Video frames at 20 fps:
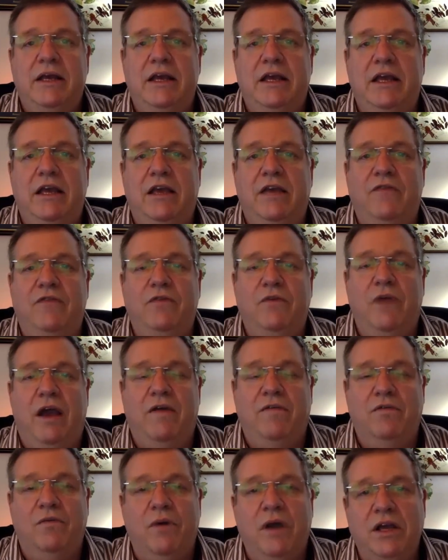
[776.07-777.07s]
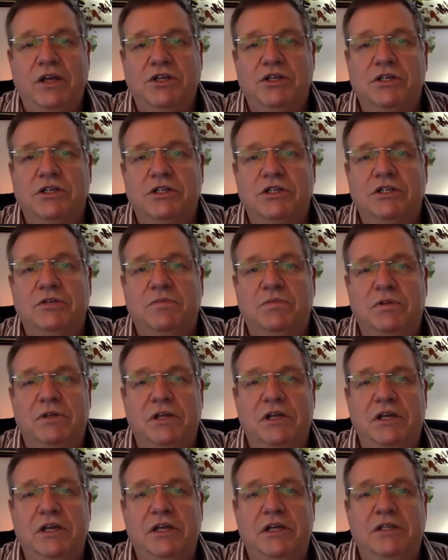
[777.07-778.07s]
If you have questions,
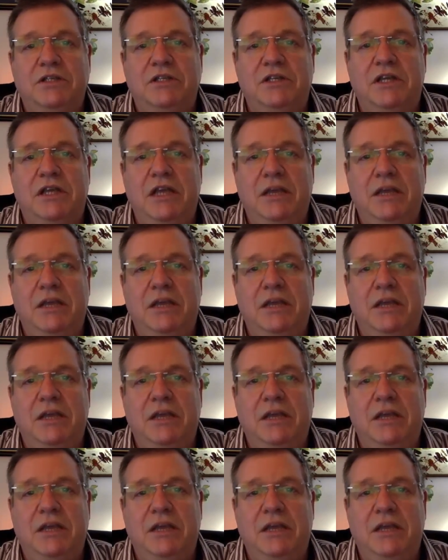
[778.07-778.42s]
please